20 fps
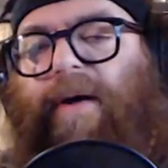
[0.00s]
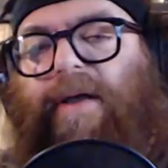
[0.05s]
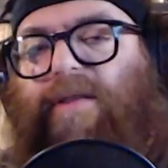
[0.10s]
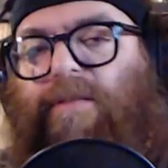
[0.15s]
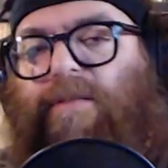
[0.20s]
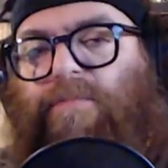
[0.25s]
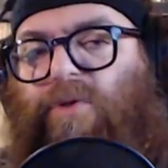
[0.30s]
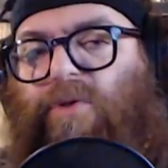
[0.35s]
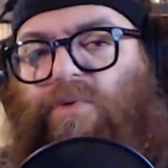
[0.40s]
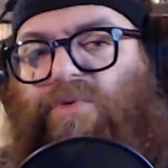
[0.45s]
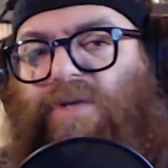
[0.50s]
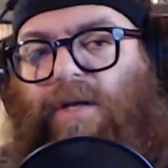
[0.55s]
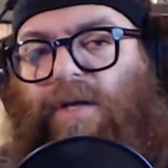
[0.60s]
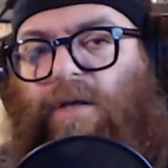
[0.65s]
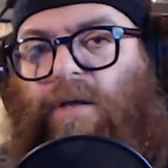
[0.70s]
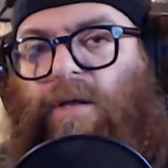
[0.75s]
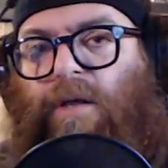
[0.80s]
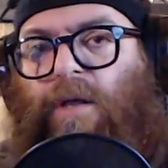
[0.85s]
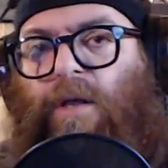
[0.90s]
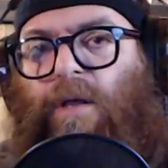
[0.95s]
buying the
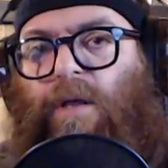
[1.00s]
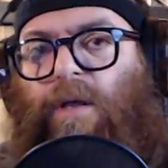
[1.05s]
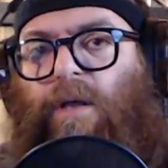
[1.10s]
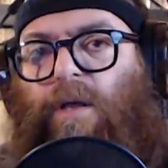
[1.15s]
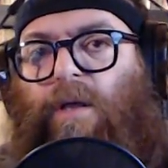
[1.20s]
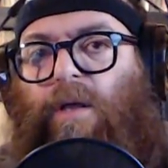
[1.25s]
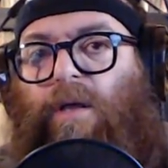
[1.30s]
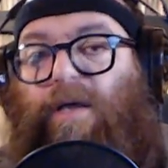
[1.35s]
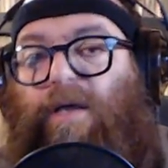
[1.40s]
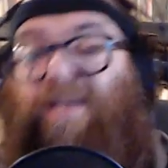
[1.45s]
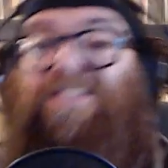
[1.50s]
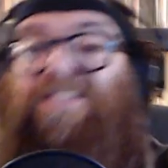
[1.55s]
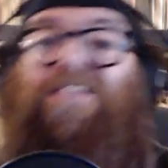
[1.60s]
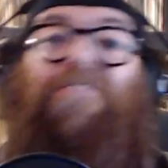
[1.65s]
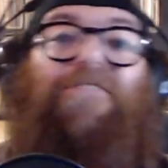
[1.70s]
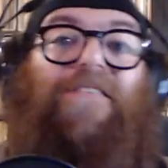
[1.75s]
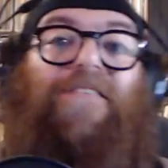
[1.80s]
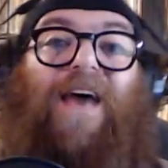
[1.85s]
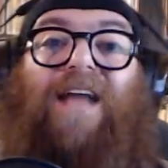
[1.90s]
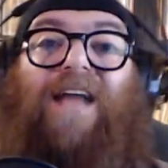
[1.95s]
music. Because
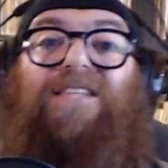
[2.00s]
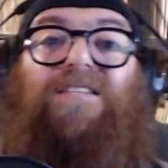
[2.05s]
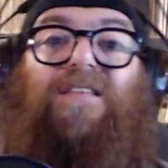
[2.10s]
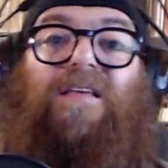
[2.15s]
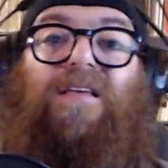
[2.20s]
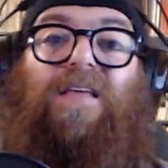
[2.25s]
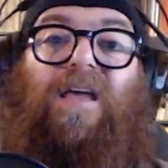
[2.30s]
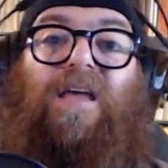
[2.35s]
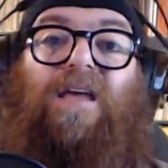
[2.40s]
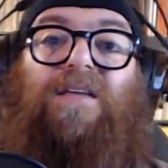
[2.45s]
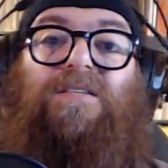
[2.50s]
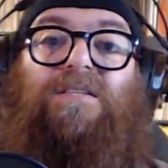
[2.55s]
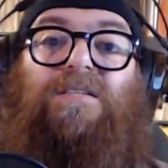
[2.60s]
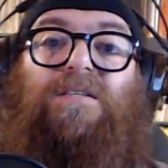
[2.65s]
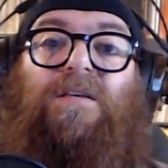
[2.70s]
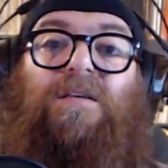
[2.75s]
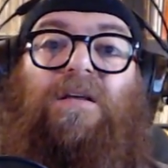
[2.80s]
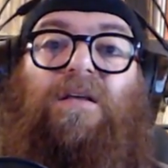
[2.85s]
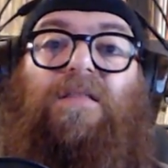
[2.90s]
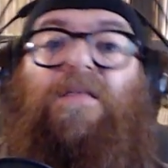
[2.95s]
if that's the
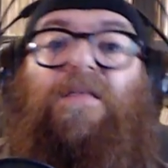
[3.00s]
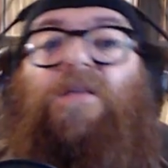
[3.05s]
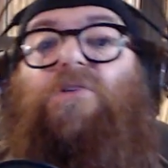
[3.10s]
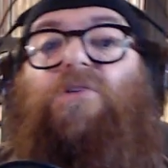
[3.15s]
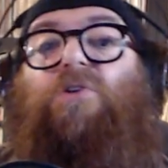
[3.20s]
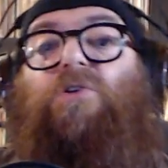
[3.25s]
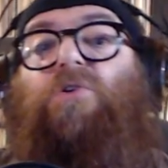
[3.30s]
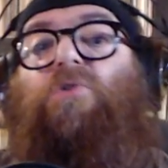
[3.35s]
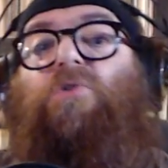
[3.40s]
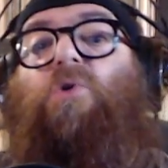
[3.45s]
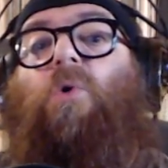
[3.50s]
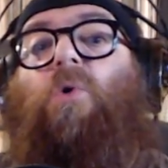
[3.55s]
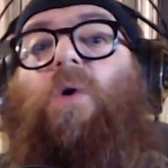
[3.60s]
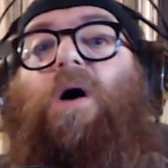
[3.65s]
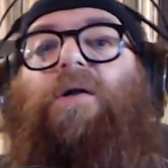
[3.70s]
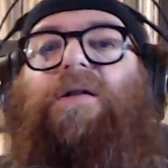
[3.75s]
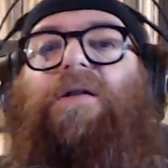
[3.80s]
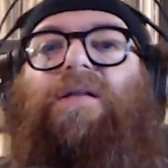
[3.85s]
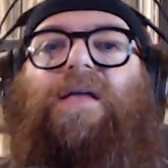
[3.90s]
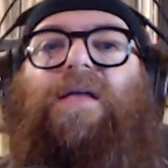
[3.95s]
case, then you'd go
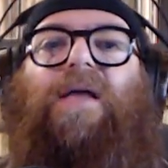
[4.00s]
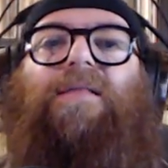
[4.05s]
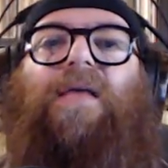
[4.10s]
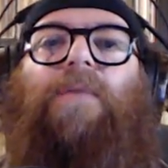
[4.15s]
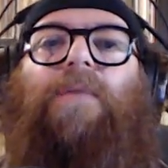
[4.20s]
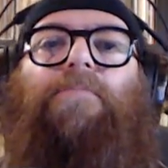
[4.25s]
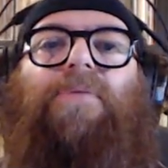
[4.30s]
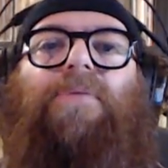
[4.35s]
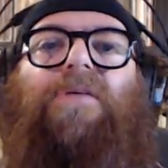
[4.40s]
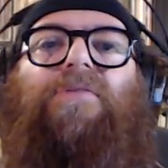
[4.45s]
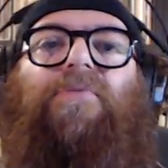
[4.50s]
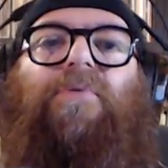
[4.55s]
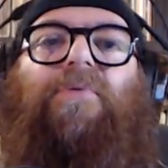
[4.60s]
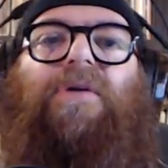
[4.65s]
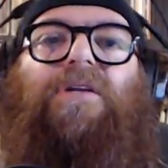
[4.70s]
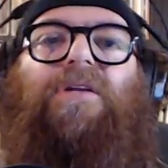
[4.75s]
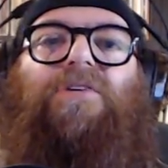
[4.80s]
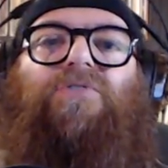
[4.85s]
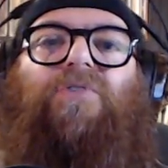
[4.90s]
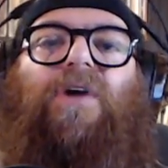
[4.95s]
out and get
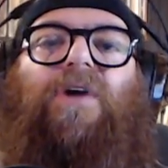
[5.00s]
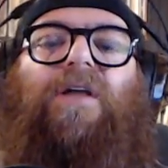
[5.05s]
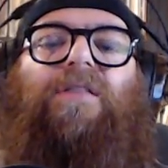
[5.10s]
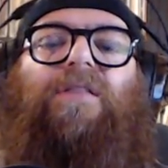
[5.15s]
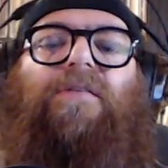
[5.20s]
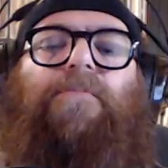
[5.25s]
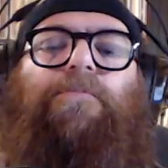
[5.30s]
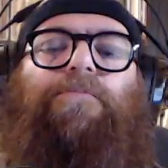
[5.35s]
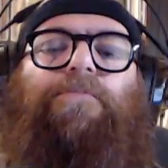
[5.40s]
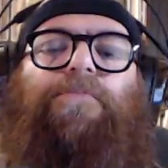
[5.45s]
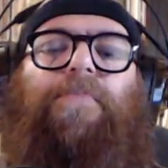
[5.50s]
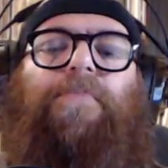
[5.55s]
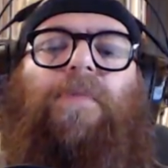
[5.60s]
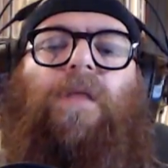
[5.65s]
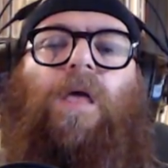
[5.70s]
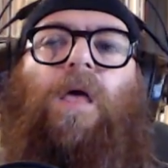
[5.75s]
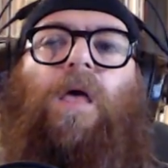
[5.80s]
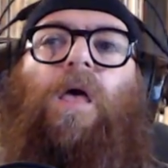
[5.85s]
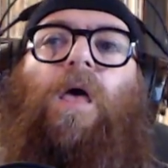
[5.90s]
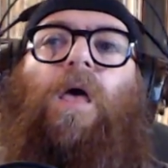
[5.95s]
MP3s, right?
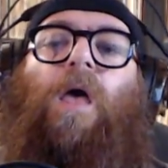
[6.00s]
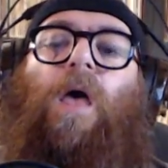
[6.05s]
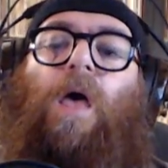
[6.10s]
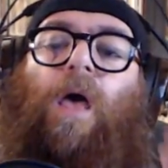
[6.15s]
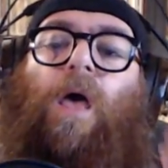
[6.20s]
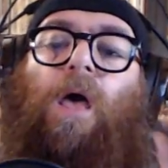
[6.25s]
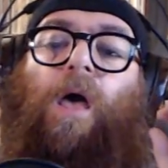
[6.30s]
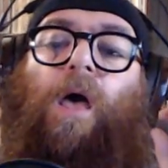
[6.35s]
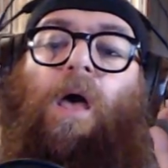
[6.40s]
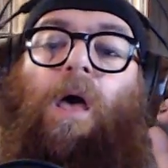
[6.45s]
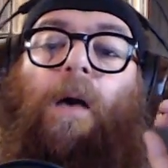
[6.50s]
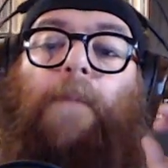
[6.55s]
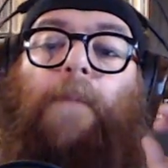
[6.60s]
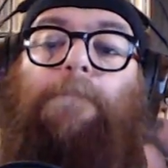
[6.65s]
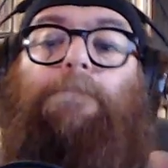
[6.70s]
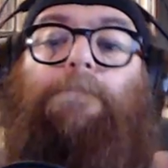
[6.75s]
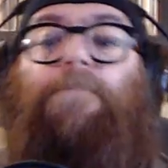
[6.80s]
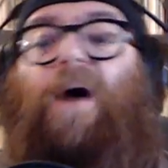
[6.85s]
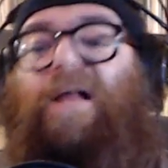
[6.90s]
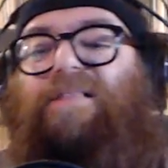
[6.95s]

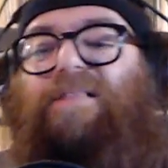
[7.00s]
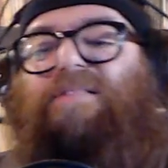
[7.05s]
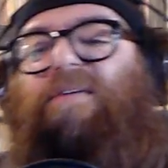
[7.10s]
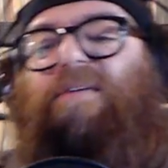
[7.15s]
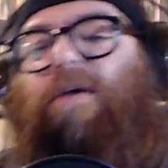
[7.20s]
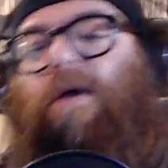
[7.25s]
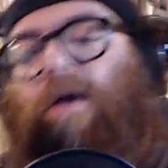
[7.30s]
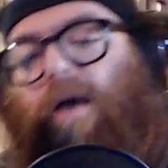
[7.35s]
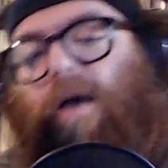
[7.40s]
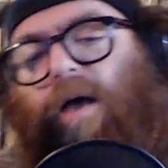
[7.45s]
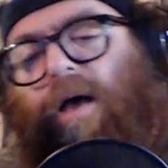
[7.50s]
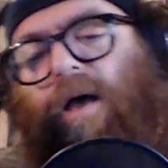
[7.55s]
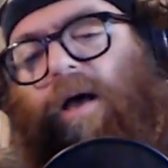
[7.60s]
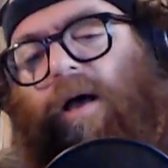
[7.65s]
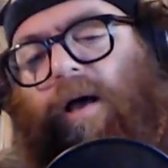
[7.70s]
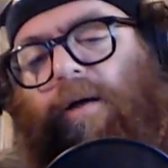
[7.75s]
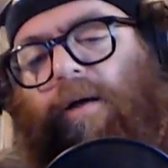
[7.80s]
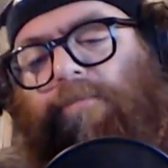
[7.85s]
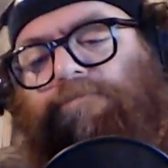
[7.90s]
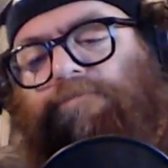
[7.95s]
But,
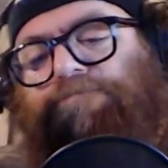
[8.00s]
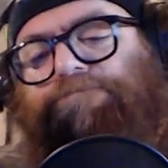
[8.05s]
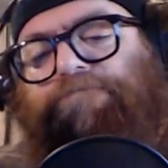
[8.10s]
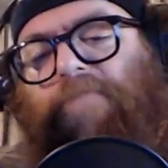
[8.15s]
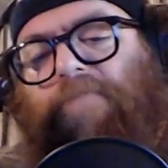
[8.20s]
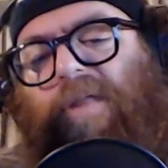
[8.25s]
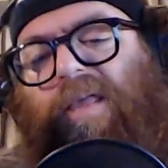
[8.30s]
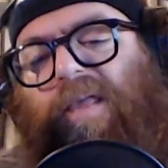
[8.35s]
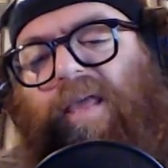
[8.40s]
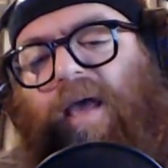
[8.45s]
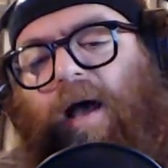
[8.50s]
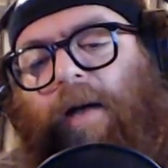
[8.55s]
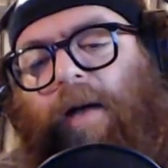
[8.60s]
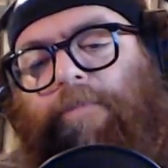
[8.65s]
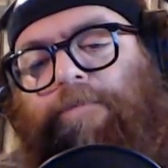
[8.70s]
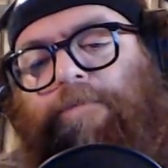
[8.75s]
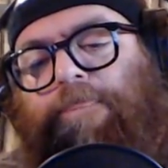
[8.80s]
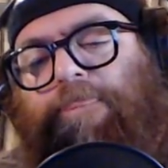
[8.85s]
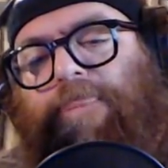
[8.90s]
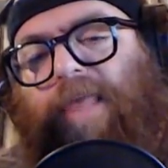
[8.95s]

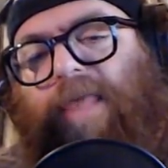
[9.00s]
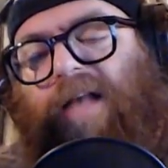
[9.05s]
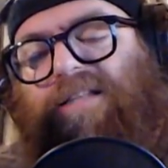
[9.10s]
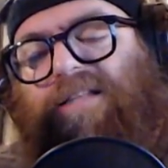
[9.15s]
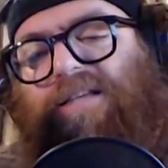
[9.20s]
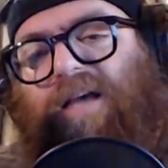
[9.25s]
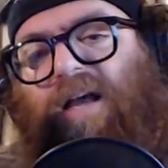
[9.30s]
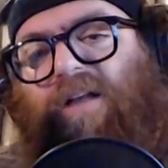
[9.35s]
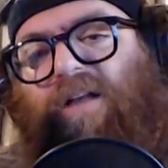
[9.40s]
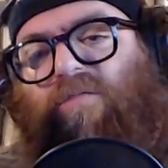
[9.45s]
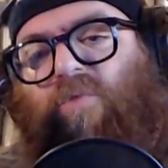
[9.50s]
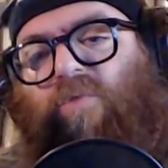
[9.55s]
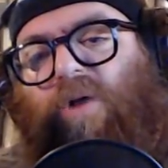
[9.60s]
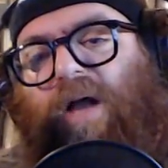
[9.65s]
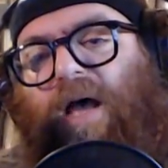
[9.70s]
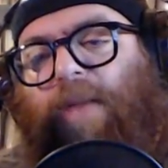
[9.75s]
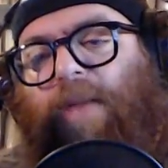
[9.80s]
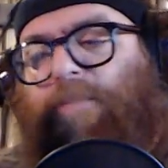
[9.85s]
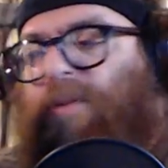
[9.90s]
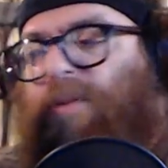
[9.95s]
yeah, that's kind of
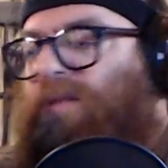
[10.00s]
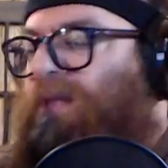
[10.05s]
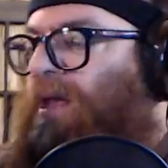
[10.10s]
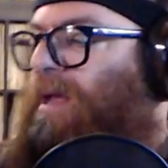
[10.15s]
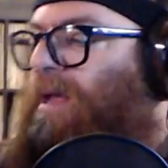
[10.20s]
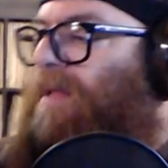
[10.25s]
what happened.